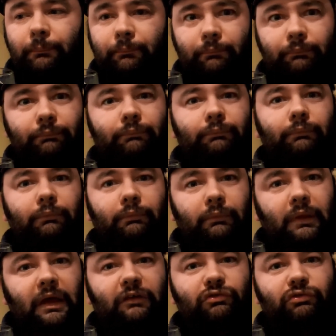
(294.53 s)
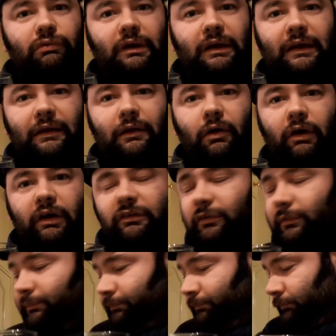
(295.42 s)
Mmm, that's really
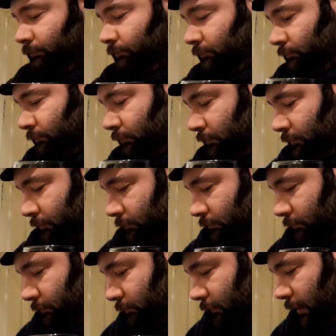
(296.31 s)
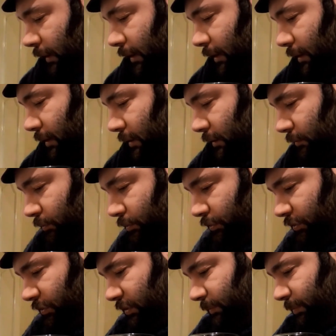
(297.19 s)
nice. Uh,
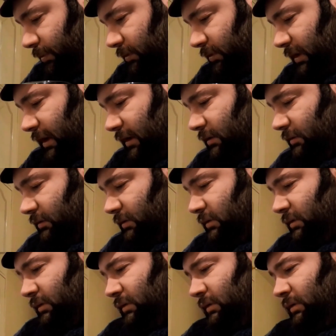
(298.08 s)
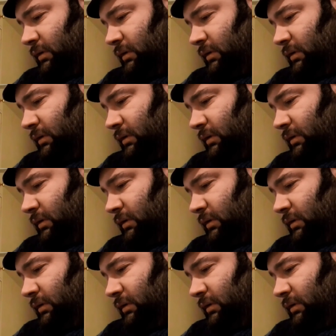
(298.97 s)
what's the percent?